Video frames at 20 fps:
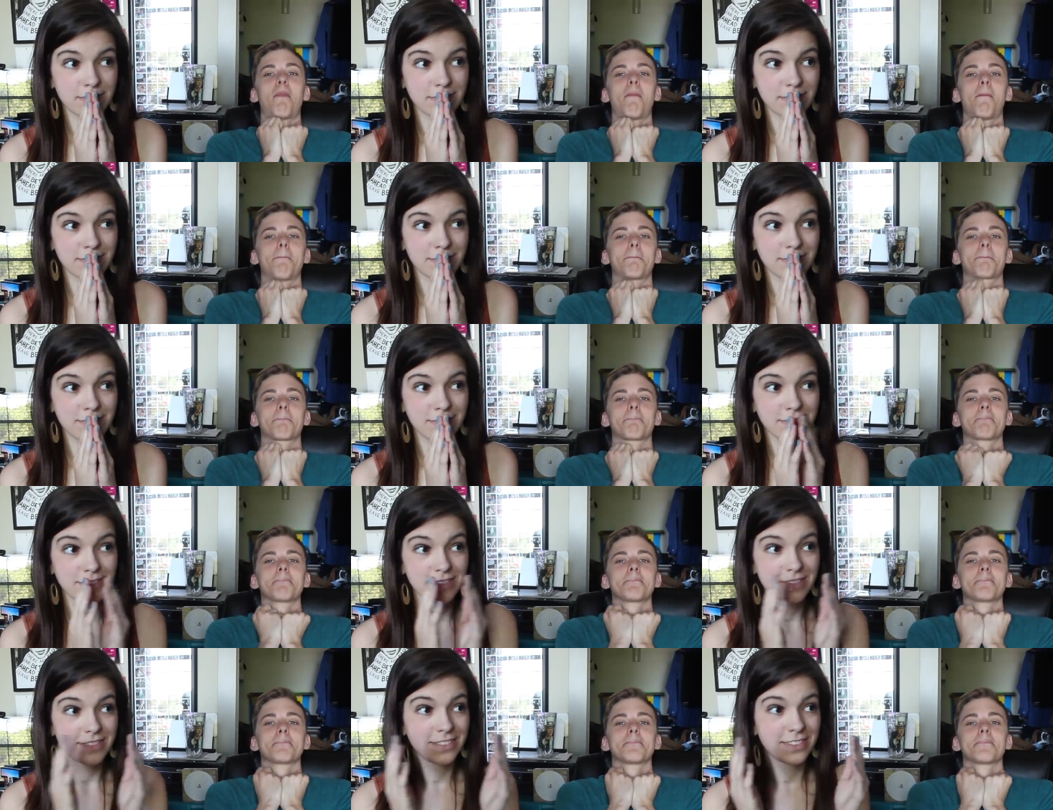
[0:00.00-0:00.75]

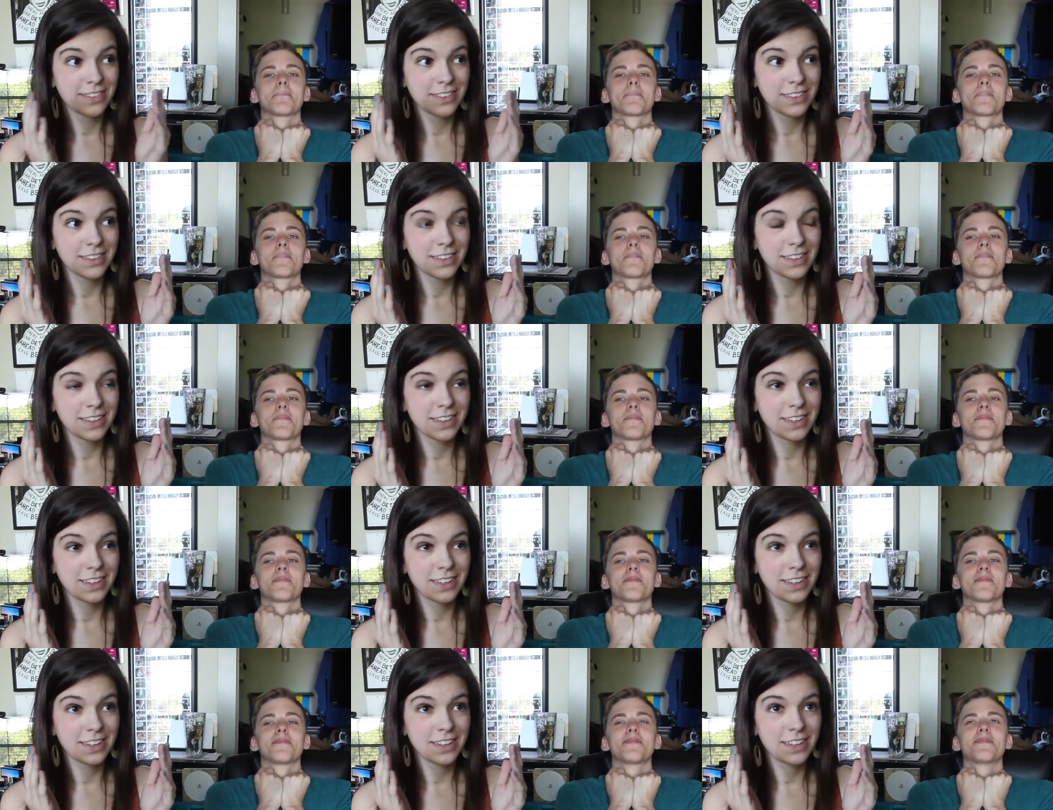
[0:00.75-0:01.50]

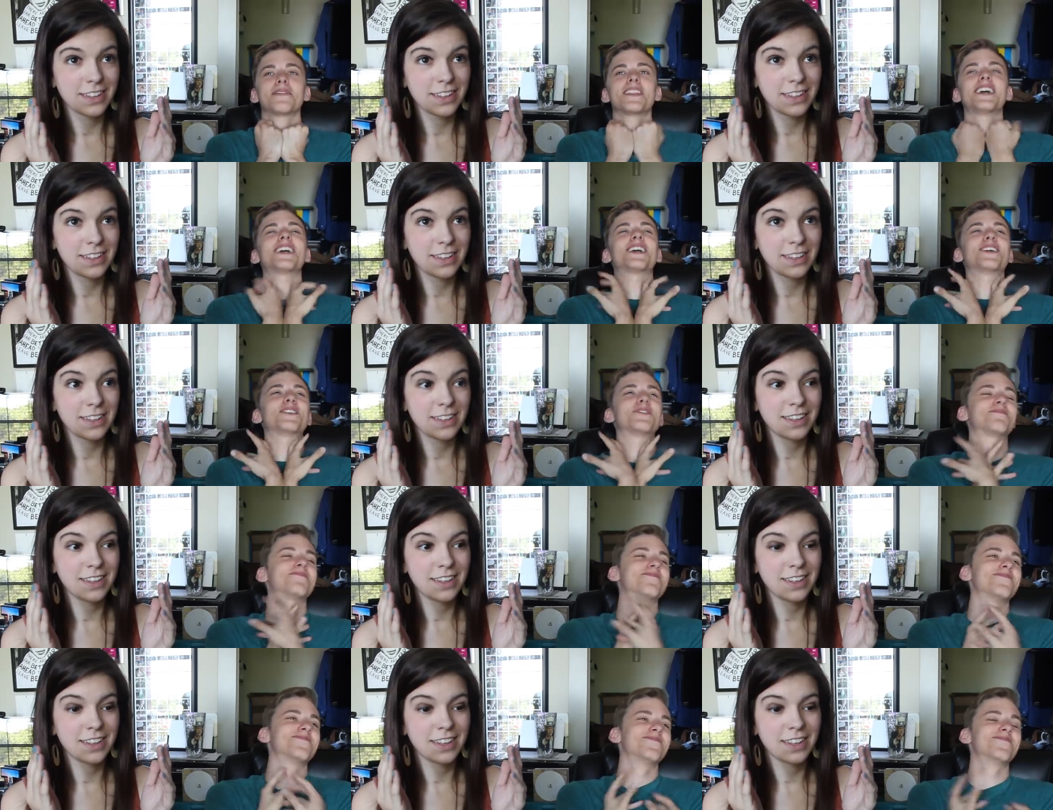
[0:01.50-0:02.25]

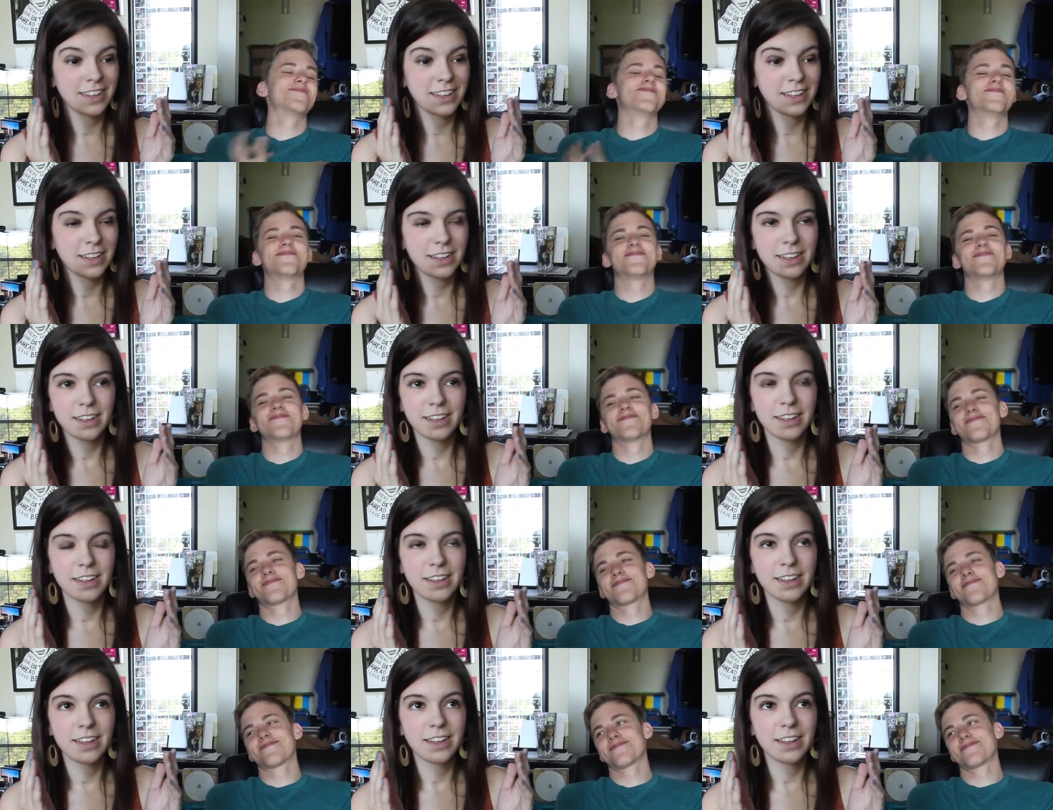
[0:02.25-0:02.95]
(no one is talking)